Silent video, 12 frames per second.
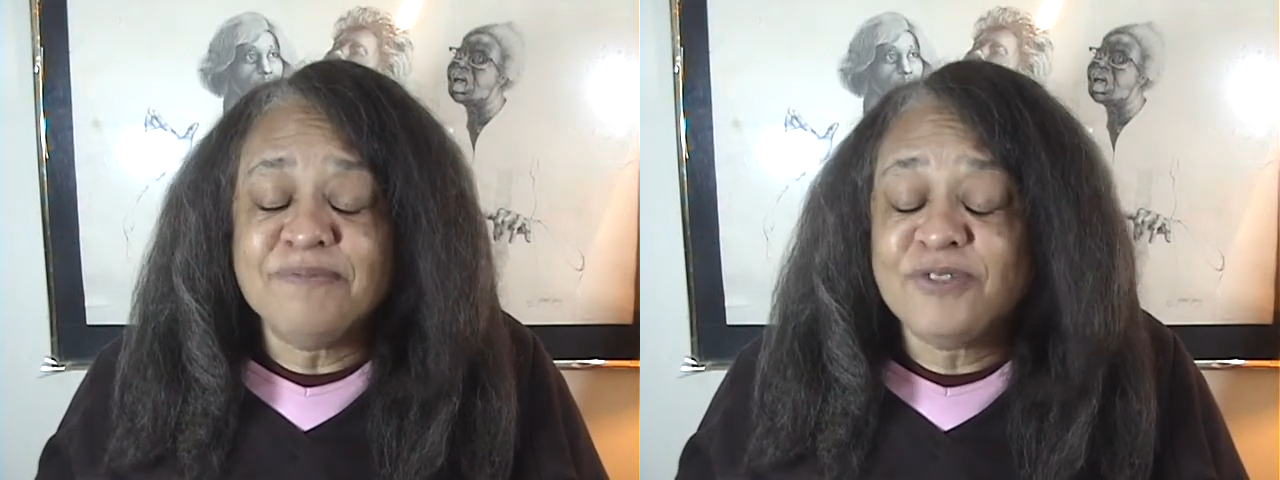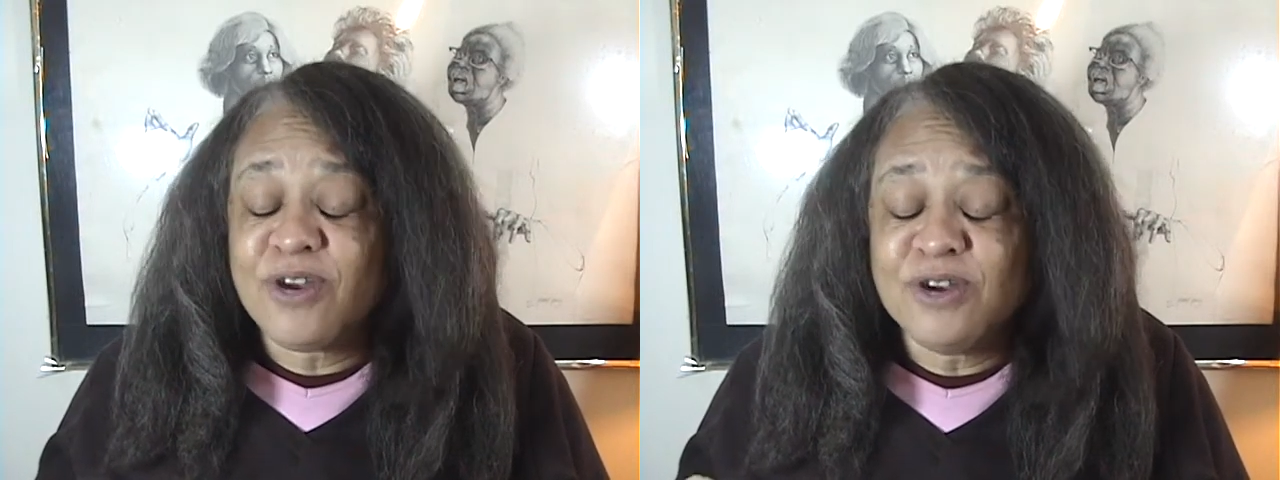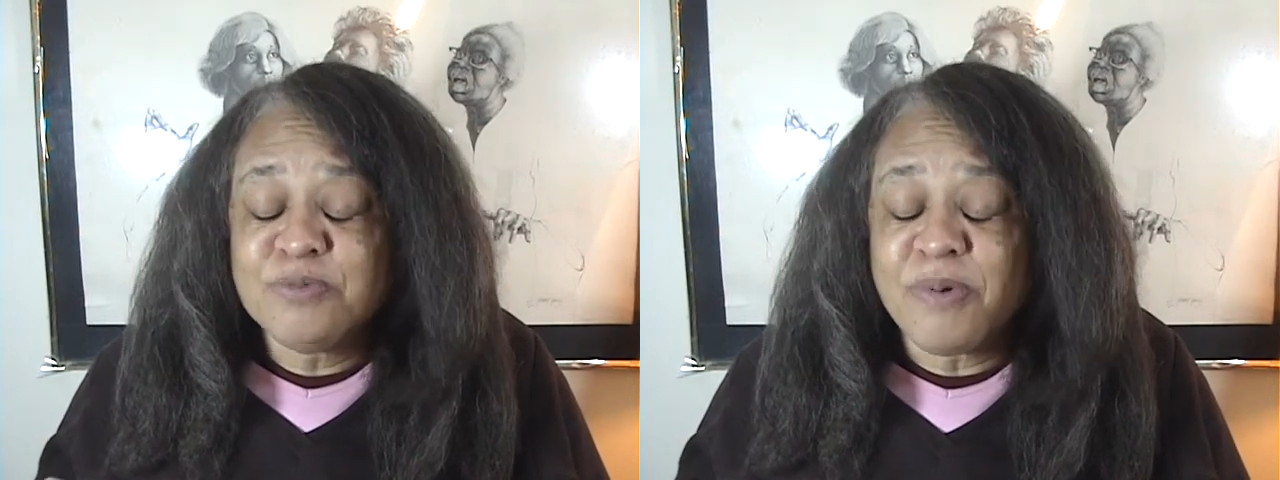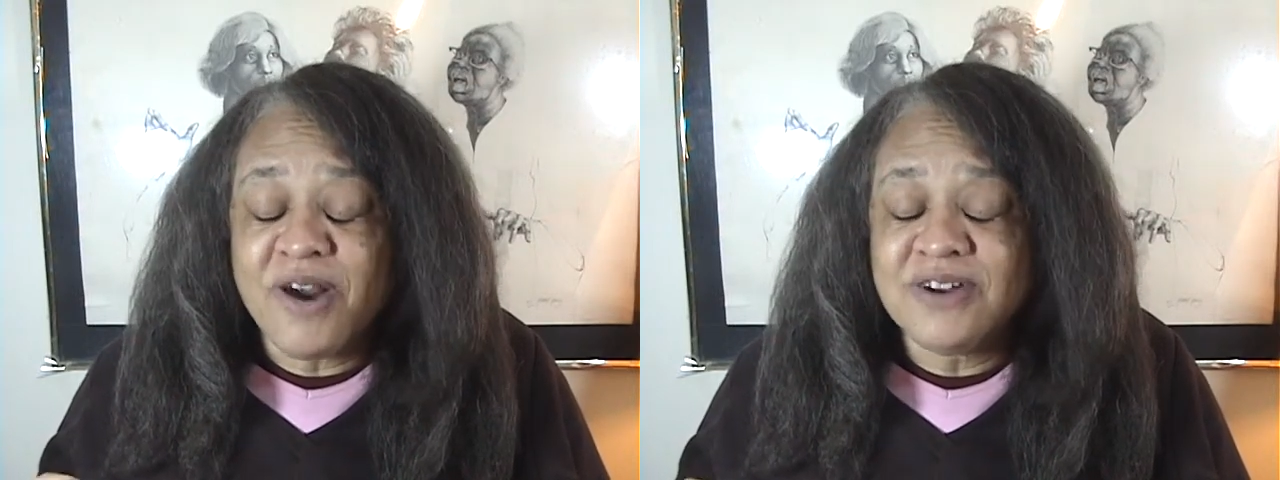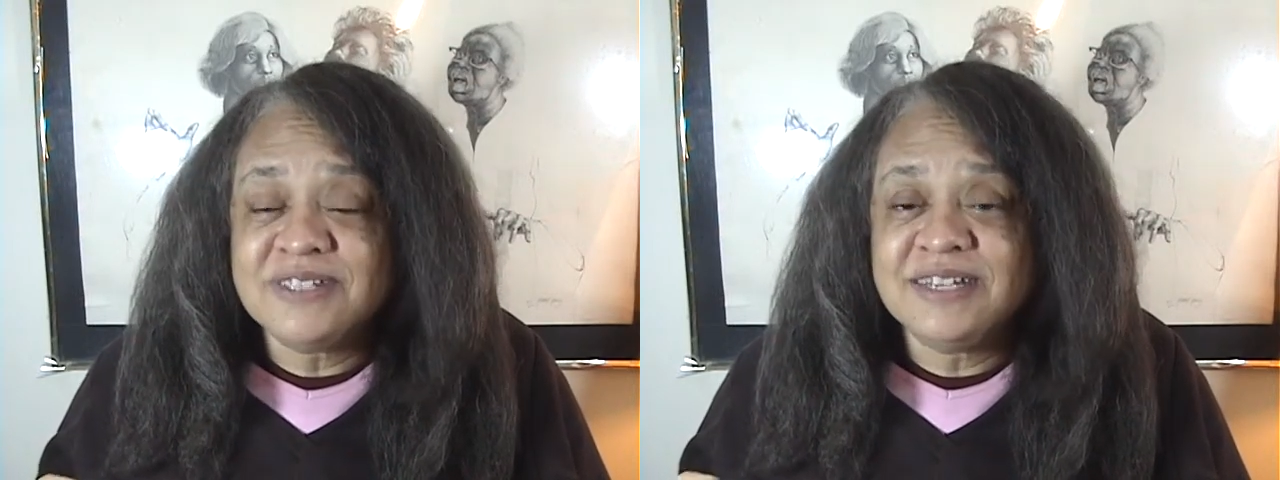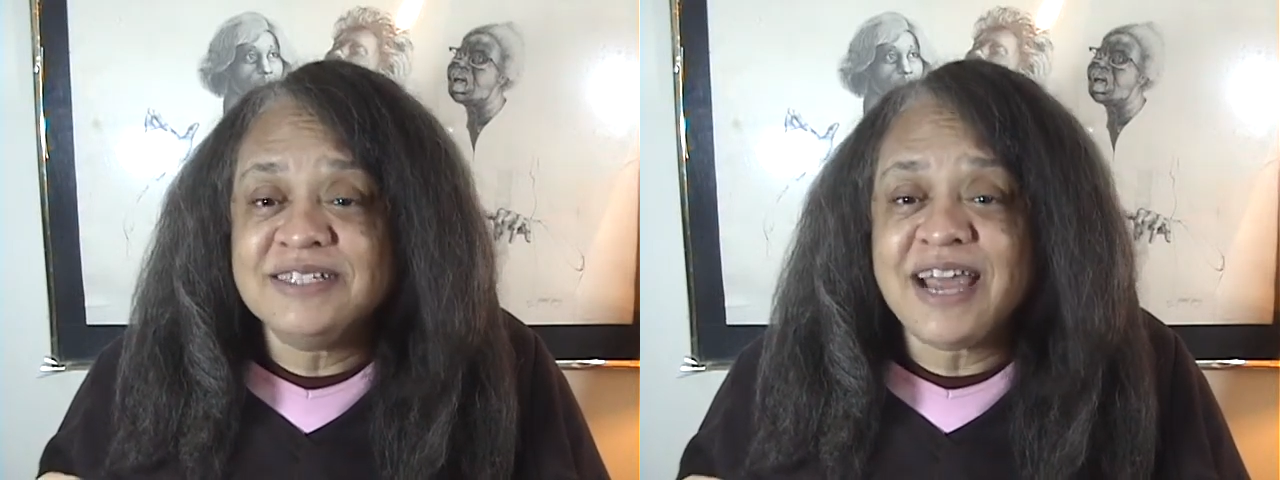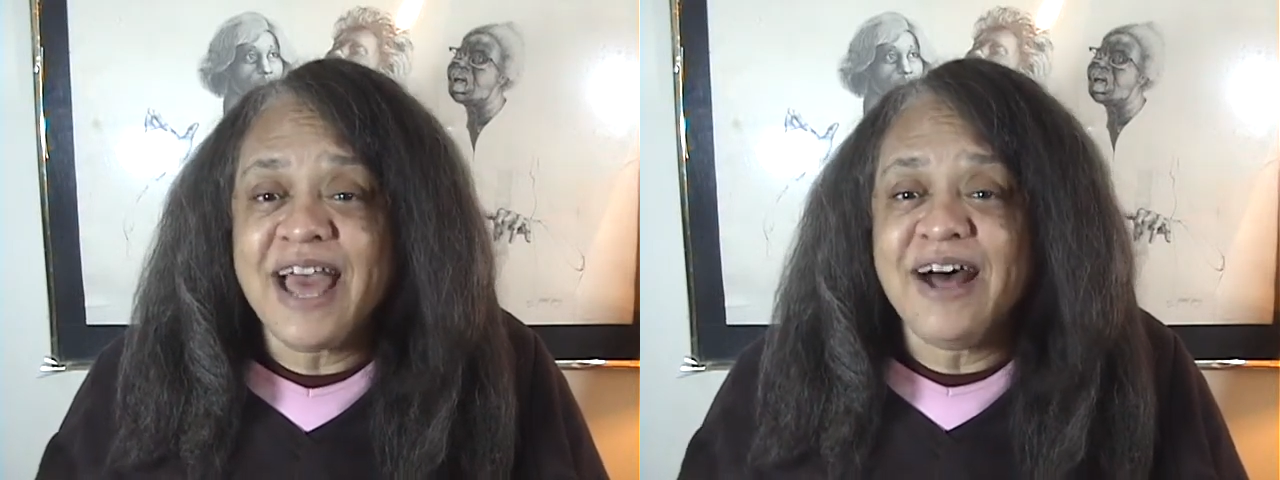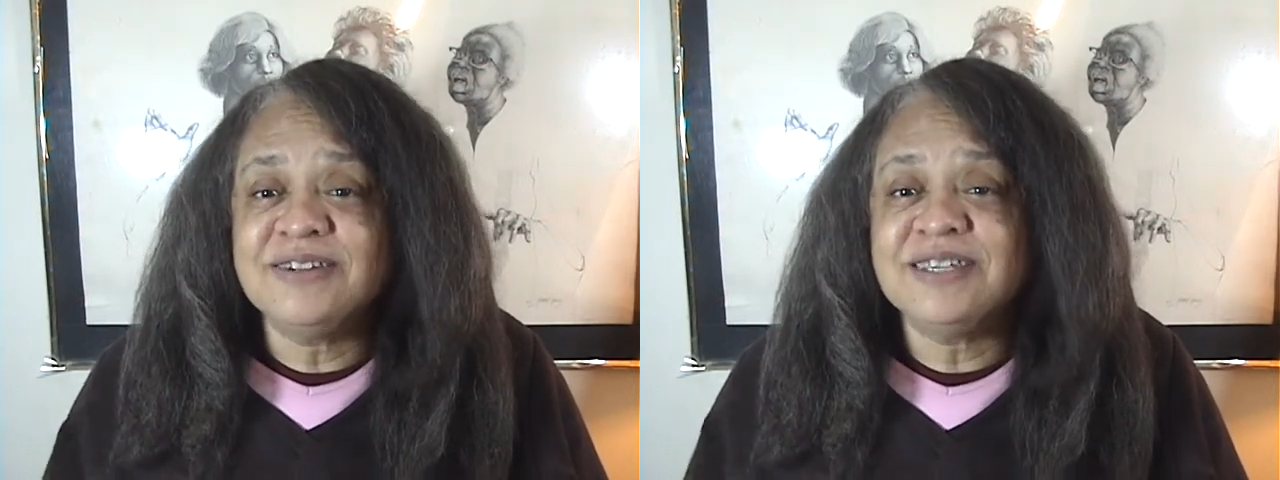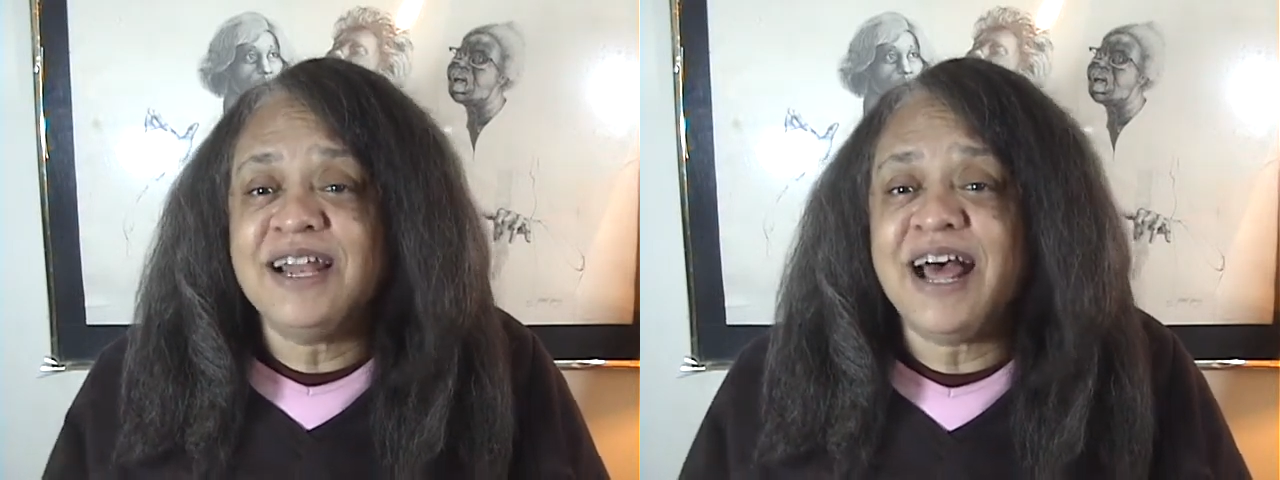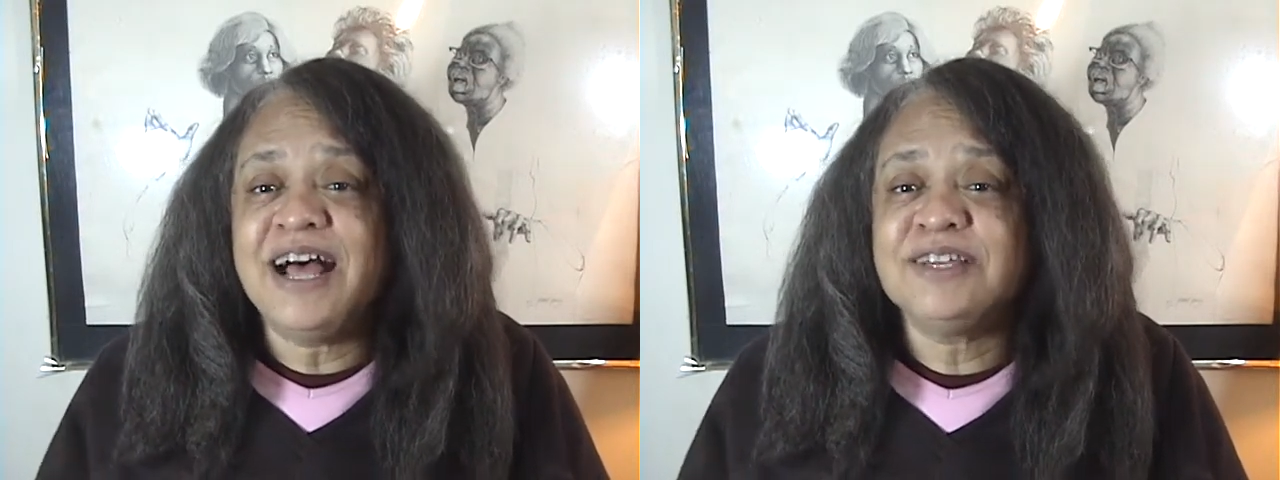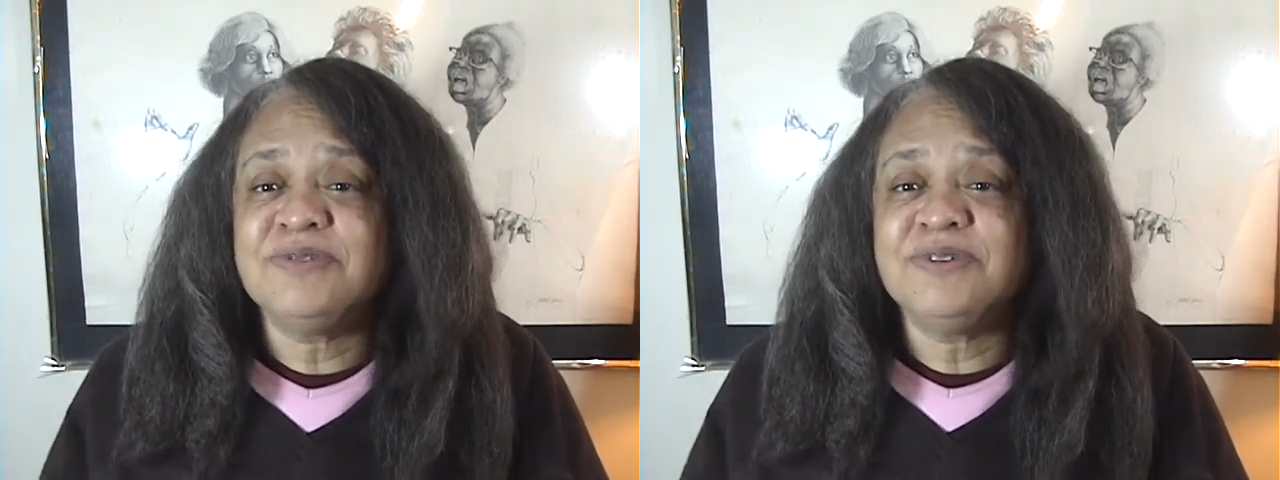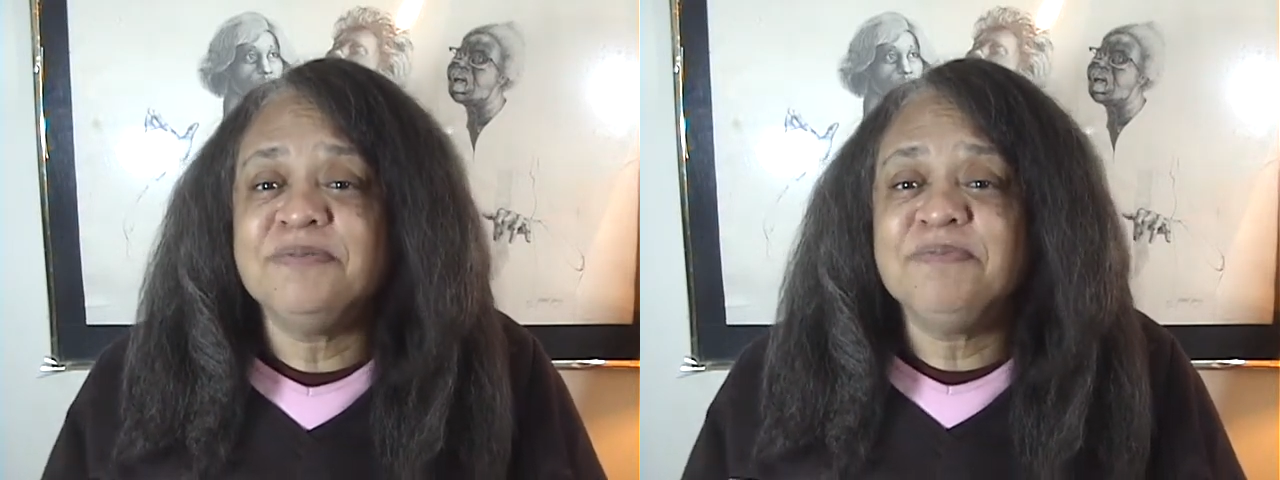church parsonage house in
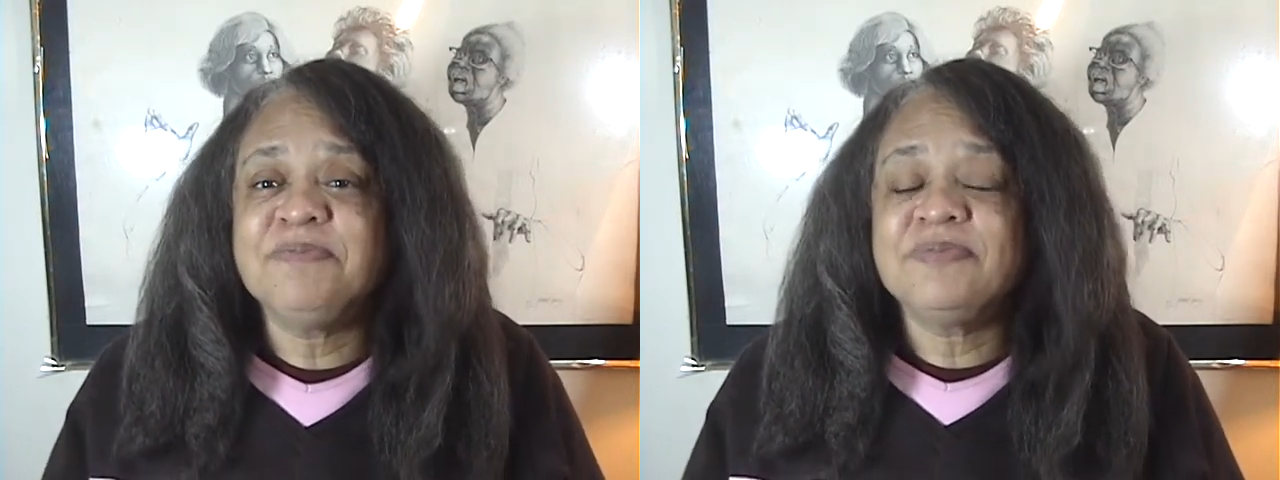Oxford,